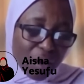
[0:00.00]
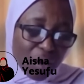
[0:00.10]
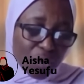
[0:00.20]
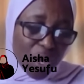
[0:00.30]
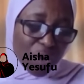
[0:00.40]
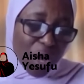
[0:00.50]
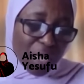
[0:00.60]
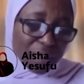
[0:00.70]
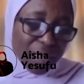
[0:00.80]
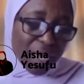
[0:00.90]
on where you
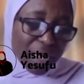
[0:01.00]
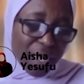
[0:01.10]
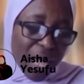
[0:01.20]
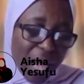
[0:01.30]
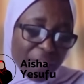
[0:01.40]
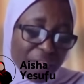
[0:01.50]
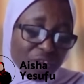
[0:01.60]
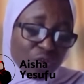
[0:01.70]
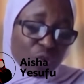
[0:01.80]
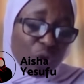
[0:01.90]
had said, I
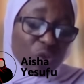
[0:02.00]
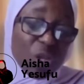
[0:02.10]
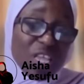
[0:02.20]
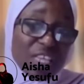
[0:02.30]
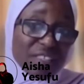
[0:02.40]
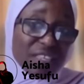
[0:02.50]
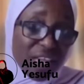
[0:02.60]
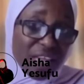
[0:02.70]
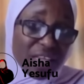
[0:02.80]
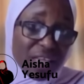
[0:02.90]
think this tweet was done
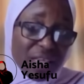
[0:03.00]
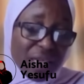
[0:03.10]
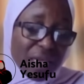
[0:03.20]
yesterday.